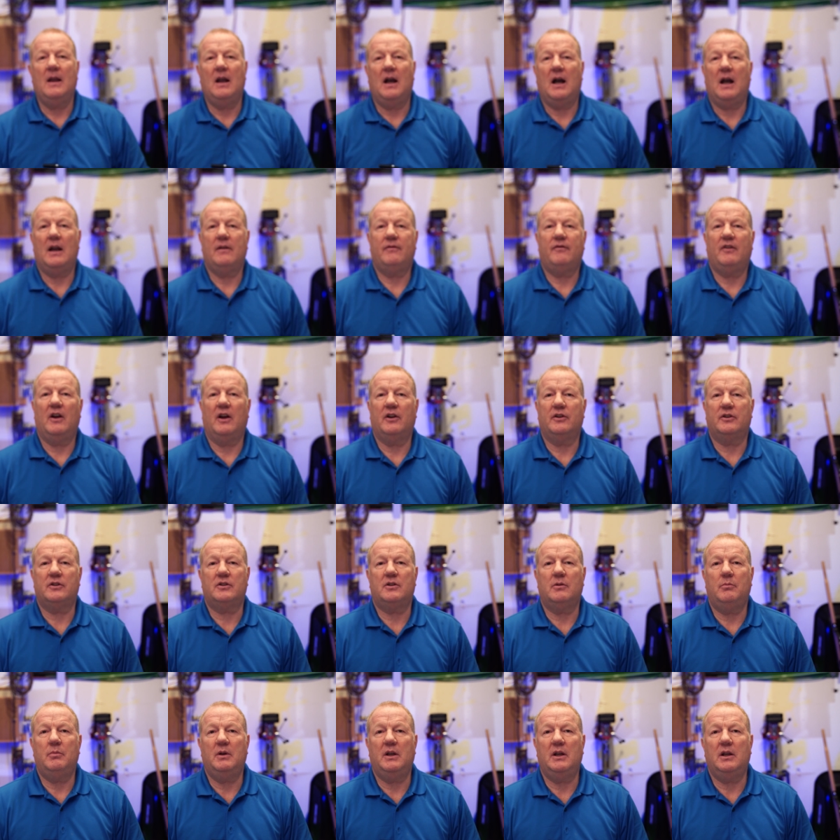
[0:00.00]
I found it
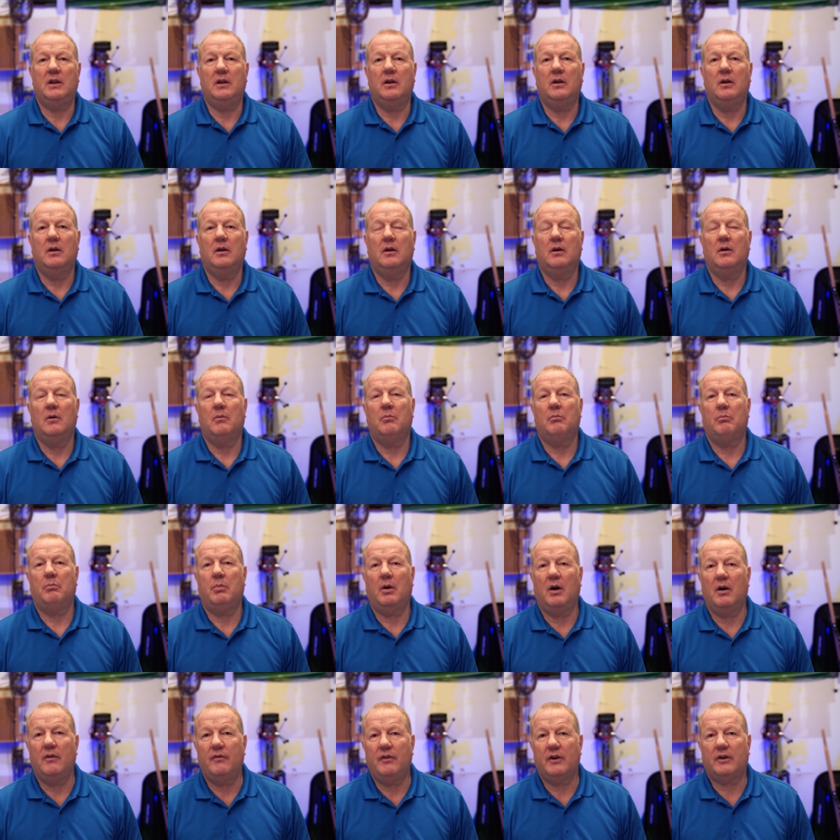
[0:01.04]
to be
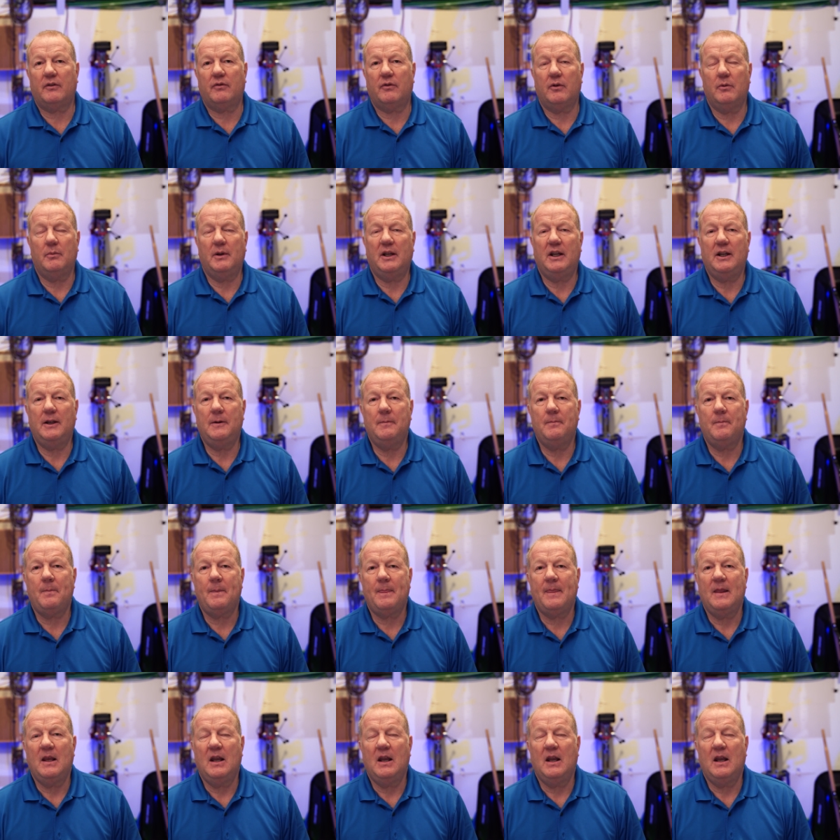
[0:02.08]
perfect for me.